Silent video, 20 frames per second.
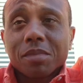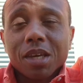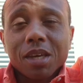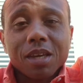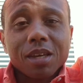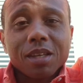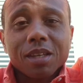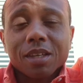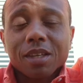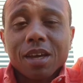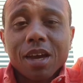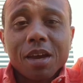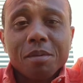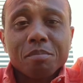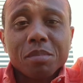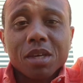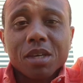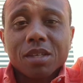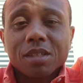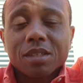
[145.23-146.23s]
man, it
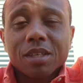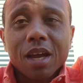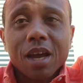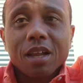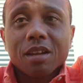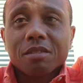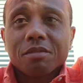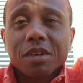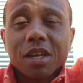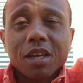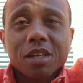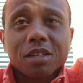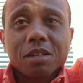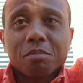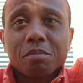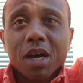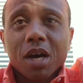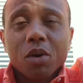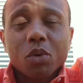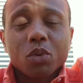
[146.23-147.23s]
got me
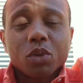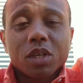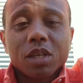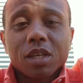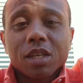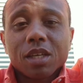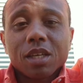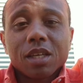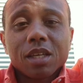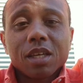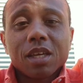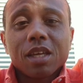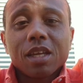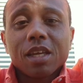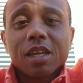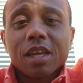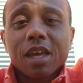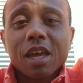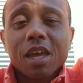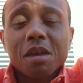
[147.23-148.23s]
salivating about
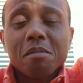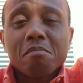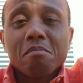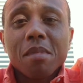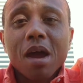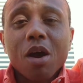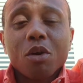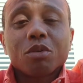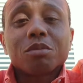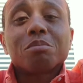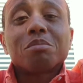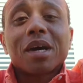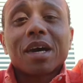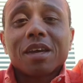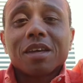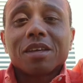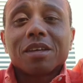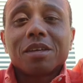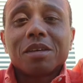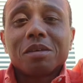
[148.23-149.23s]
getting a mountain
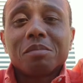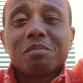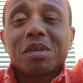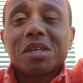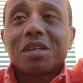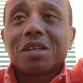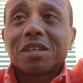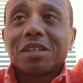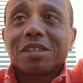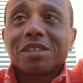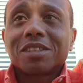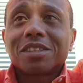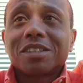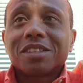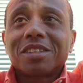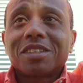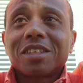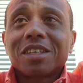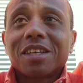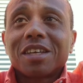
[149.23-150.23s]
bike
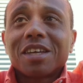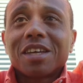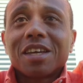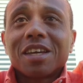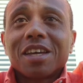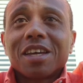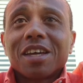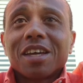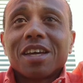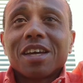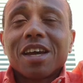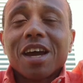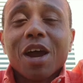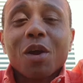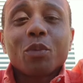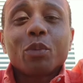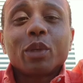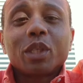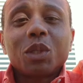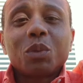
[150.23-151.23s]
because
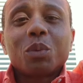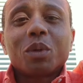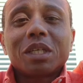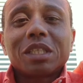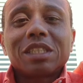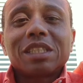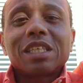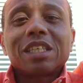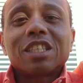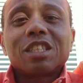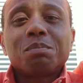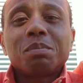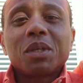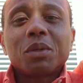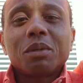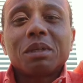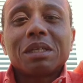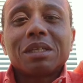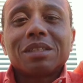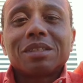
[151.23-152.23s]
I really wanted to
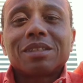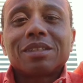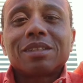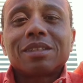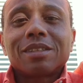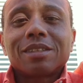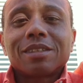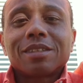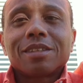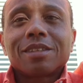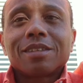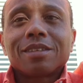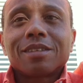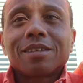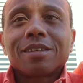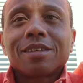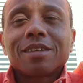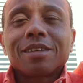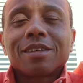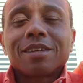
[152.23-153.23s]
experience
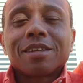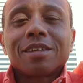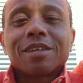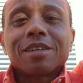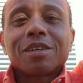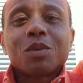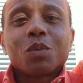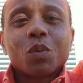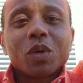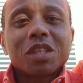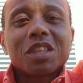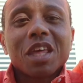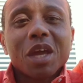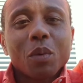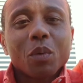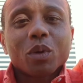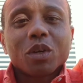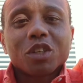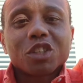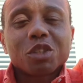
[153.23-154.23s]
what
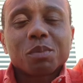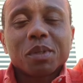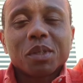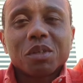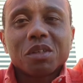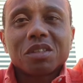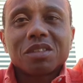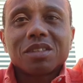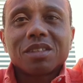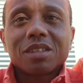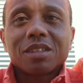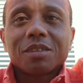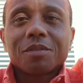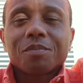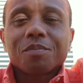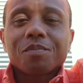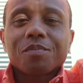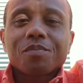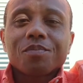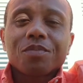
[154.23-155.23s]
they were
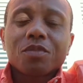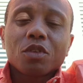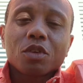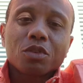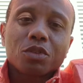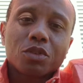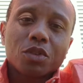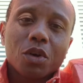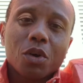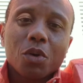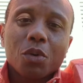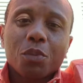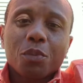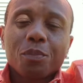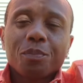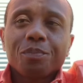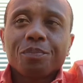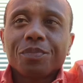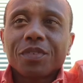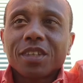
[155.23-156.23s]
experiencing.
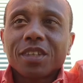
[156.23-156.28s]
So